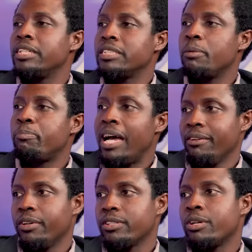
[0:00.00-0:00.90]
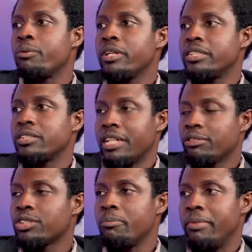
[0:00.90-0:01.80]
the pivot on which
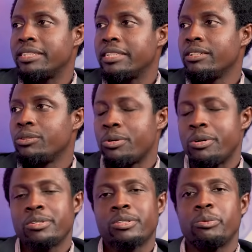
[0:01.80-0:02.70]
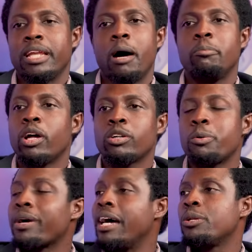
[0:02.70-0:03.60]
transition medicine runs. Without blood
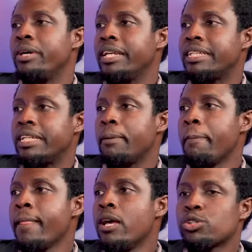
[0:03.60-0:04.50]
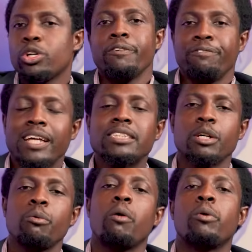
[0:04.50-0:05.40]
group, we can't do anything. So the first
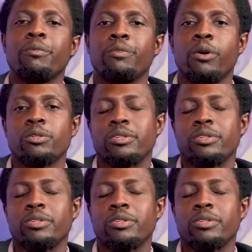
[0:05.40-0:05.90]
thing when we even want to